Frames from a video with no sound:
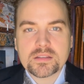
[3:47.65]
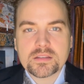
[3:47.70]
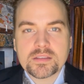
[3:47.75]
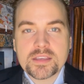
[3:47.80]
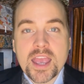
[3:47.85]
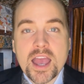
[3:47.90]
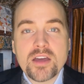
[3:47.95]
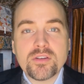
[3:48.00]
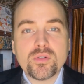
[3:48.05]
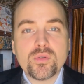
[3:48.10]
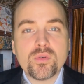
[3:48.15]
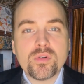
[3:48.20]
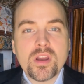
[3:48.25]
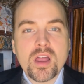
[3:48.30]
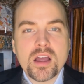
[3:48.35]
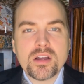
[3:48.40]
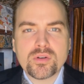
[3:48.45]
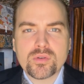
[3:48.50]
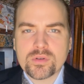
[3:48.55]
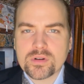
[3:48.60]
Count
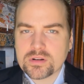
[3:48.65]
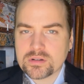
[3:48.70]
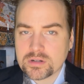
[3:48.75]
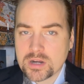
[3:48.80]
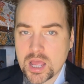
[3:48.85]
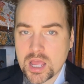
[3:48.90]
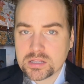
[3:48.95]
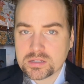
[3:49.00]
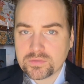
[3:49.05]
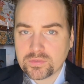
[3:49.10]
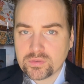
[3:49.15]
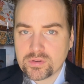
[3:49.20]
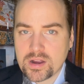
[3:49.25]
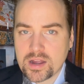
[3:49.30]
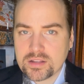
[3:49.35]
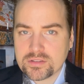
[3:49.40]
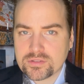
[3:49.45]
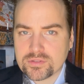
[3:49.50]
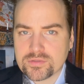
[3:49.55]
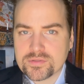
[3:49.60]
Orlok, or
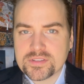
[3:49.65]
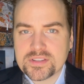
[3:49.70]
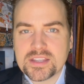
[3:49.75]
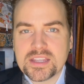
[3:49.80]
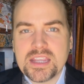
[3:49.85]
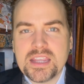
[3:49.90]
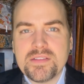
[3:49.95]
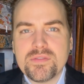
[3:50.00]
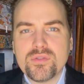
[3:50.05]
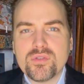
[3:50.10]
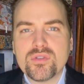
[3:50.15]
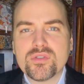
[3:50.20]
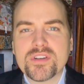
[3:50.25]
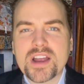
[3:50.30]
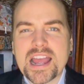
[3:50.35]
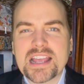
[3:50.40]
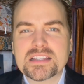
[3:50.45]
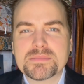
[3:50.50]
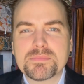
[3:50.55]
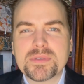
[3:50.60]
Nosferatu's, evil
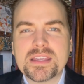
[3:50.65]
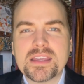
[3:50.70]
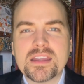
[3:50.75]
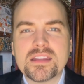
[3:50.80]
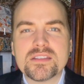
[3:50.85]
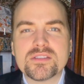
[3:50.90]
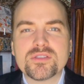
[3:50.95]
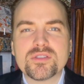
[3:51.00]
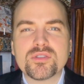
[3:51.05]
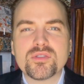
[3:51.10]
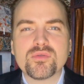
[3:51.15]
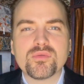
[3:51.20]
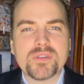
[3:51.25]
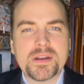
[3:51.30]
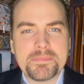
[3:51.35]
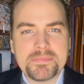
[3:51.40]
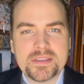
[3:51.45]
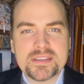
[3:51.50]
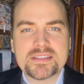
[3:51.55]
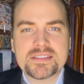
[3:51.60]
grasp begins to
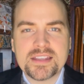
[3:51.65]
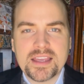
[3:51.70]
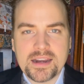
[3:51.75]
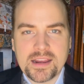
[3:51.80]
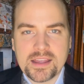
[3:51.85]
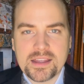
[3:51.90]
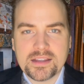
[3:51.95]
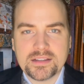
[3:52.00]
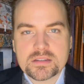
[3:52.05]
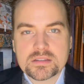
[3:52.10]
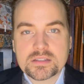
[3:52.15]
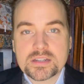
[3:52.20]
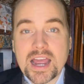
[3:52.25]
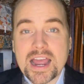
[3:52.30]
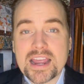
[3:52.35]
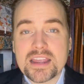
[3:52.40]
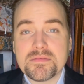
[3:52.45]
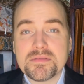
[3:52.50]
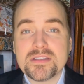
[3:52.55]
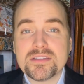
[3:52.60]
grip the city.
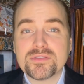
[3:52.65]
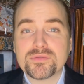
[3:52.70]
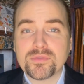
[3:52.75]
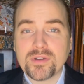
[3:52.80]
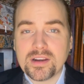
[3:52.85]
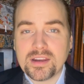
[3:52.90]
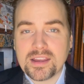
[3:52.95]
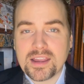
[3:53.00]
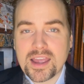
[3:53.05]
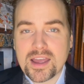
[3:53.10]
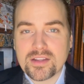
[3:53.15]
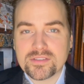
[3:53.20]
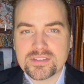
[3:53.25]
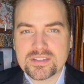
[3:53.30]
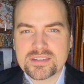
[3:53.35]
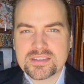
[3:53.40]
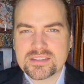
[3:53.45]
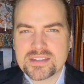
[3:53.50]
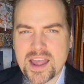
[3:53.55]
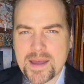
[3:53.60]
Time is running out to
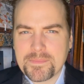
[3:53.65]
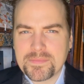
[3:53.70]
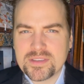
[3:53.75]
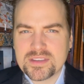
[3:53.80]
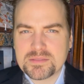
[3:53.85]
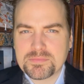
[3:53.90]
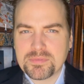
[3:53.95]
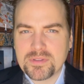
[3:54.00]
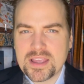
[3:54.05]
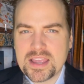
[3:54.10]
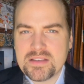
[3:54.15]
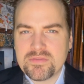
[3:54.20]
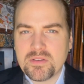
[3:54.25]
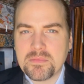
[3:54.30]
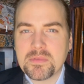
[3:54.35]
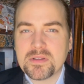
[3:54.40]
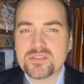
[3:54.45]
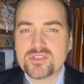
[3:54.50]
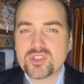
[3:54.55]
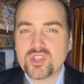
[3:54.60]
stop this plague from
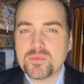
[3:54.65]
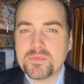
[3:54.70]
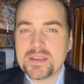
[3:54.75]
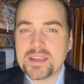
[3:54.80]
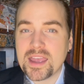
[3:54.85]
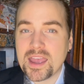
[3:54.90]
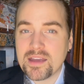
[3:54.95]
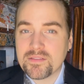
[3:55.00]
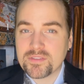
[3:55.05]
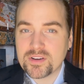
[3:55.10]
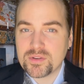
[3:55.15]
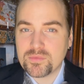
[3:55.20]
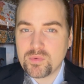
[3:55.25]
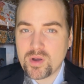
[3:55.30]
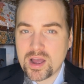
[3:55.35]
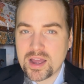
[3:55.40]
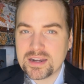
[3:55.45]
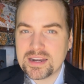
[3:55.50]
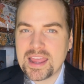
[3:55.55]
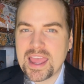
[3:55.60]
consuming
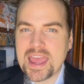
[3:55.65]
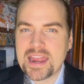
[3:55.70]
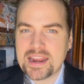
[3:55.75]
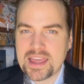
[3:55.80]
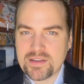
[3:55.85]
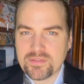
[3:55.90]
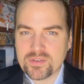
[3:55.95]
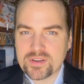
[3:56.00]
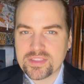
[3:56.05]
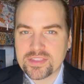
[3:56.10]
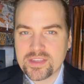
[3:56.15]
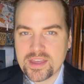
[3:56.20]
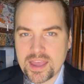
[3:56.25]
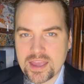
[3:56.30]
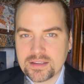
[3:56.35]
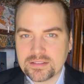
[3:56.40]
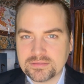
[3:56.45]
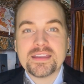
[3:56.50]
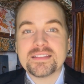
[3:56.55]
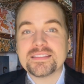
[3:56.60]
everyone and
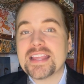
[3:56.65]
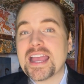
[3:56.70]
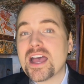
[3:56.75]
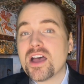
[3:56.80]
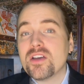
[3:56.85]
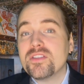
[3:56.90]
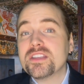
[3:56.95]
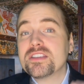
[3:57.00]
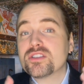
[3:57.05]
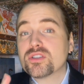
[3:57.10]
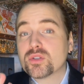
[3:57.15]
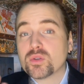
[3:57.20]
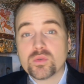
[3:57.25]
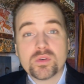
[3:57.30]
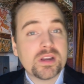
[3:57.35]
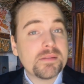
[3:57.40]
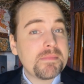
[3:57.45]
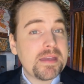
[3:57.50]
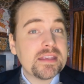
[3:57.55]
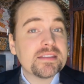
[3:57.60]
everything. Now, this
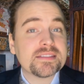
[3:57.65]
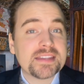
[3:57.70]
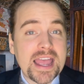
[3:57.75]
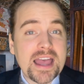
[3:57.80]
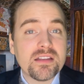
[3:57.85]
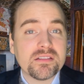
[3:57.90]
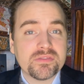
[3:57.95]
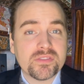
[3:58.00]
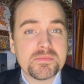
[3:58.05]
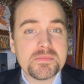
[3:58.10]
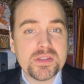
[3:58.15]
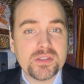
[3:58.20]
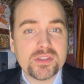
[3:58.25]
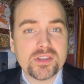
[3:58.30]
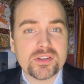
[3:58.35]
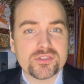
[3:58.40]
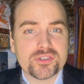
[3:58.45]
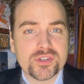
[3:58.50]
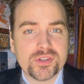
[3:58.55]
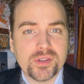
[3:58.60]
story may sound
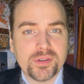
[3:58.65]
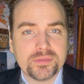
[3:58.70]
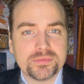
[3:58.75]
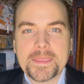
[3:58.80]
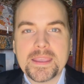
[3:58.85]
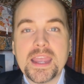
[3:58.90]
familiar to you.